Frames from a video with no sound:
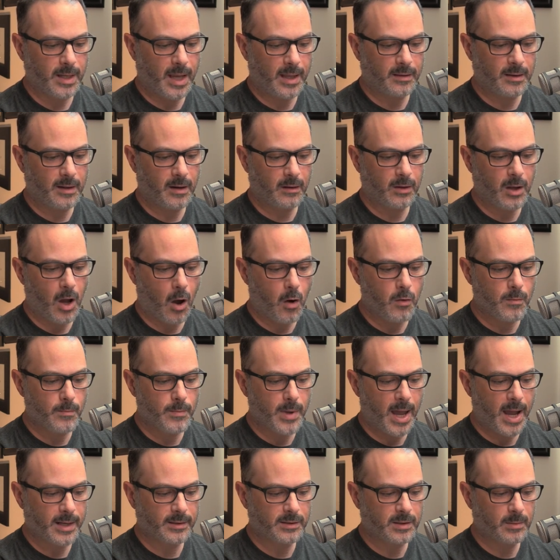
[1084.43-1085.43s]
And they're going
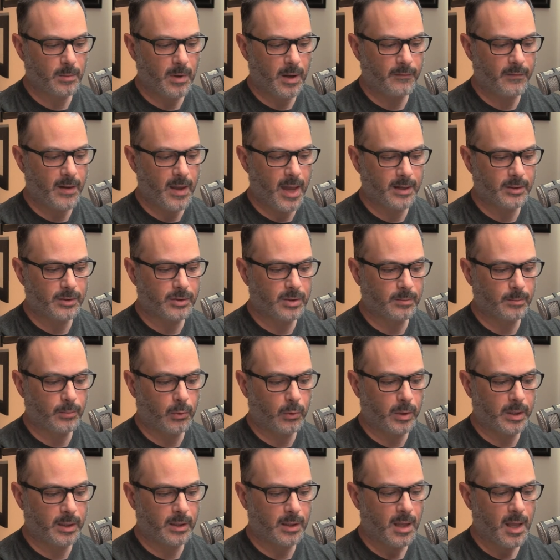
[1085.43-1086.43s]
back to my vanishing
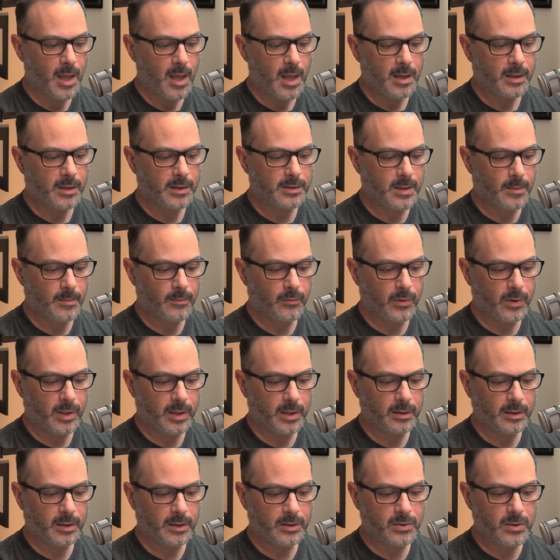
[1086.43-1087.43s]
point because I'm
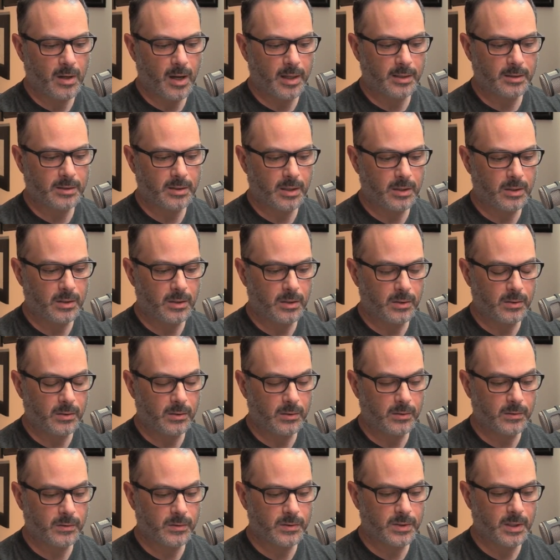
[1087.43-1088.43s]
really trying to
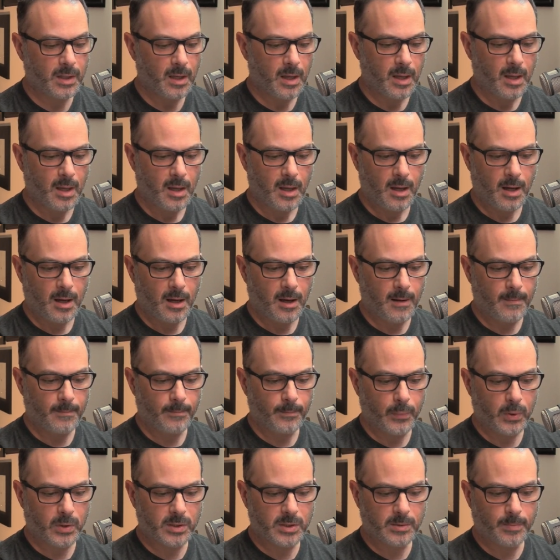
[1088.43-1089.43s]
use
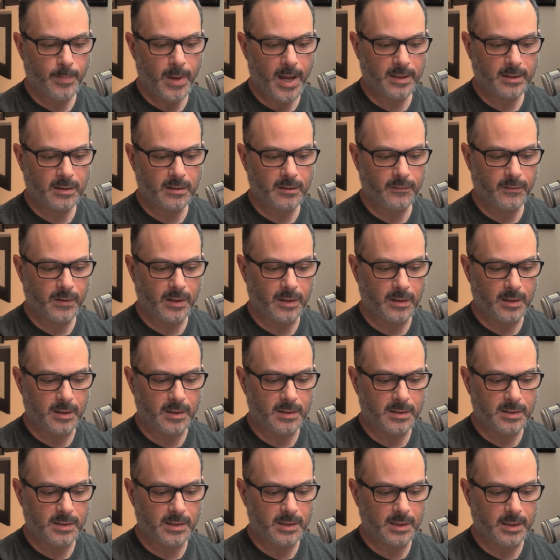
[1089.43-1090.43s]
um, perspective in
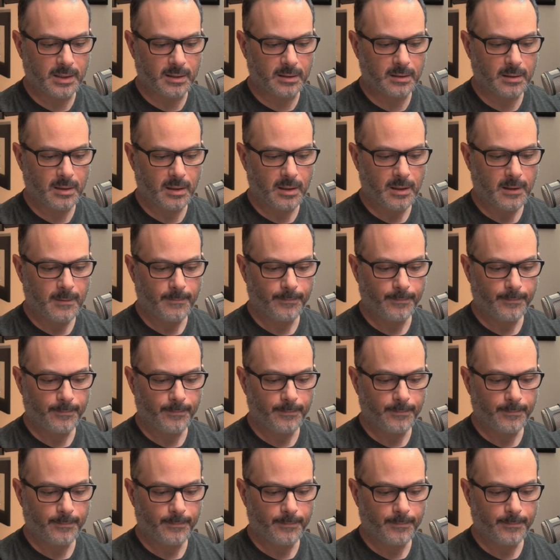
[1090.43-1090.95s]
this scene.